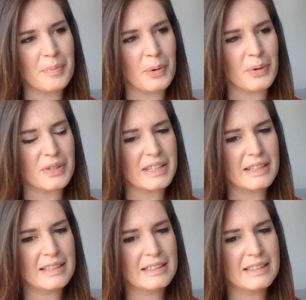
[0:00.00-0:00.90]
pause.
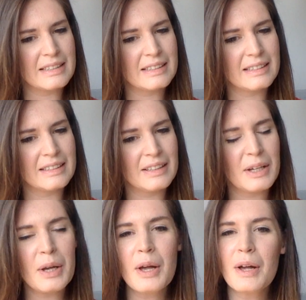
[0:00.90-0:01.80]

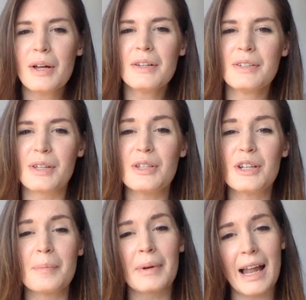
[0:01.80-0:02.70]
So you
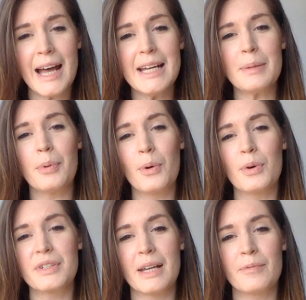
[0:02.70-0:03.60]
can play,
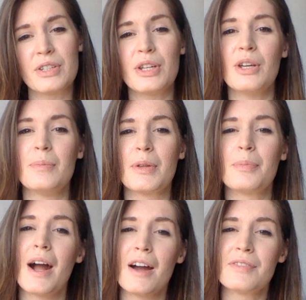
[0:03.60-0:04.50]
pause and resume the
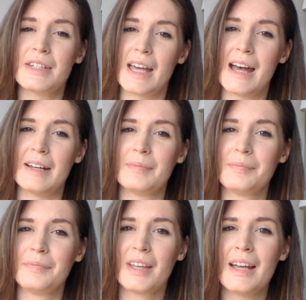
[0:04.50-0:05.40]
prayer of the day.
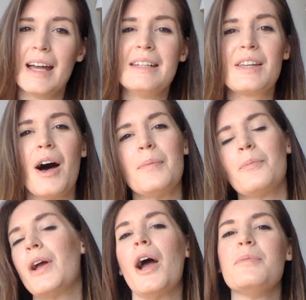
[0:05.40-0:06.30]
In time,
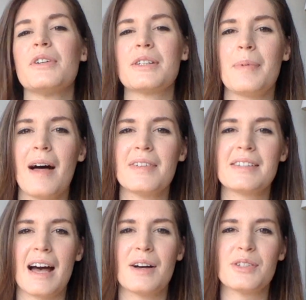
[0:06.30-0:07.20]
we hope to expand
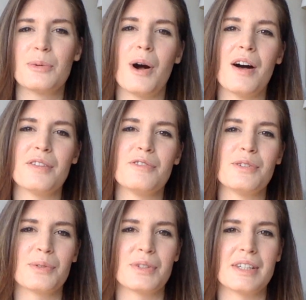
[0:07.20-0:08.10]
this out to our other
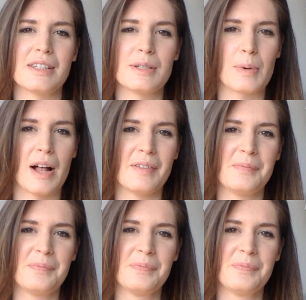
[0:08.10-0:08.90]
resources as well.